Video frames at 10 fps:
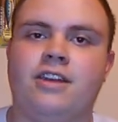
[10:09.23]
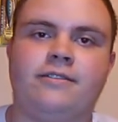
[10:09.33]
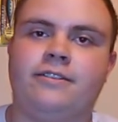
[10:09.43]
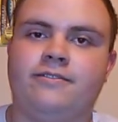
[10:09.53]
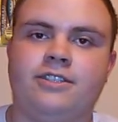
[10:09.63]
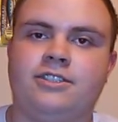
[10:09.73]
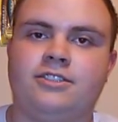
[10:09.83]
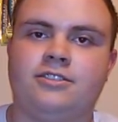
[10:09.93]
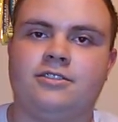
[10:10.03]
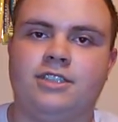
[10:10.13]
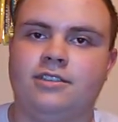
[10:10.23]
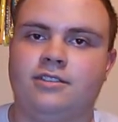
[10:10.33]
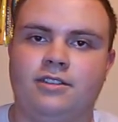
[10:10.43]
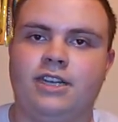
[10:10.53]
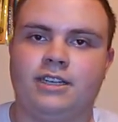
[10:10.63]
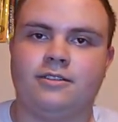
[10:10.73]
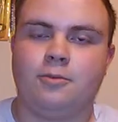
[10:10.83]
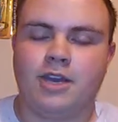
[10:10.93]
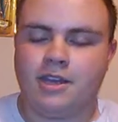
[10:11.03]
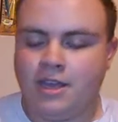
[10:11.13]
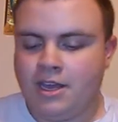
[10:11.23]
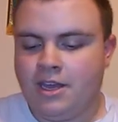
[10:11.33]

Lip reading: every fish in the lake away.